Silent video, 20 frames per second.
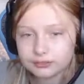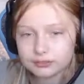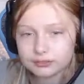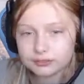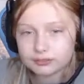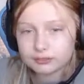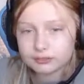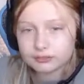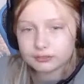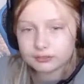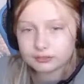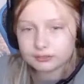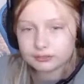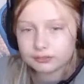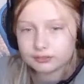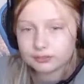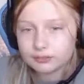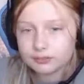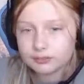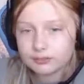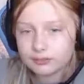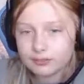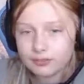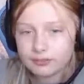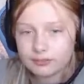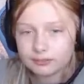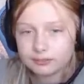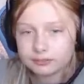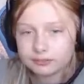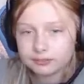
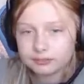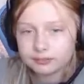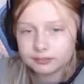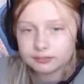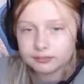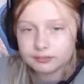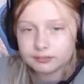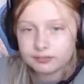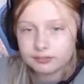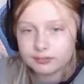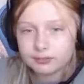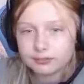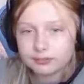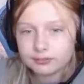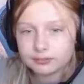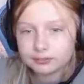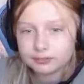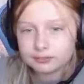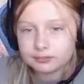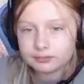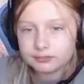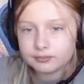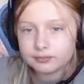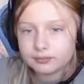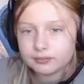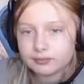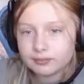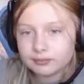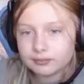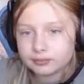
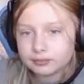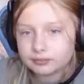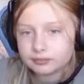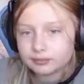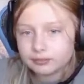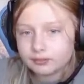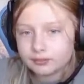No one is speaking in this clip.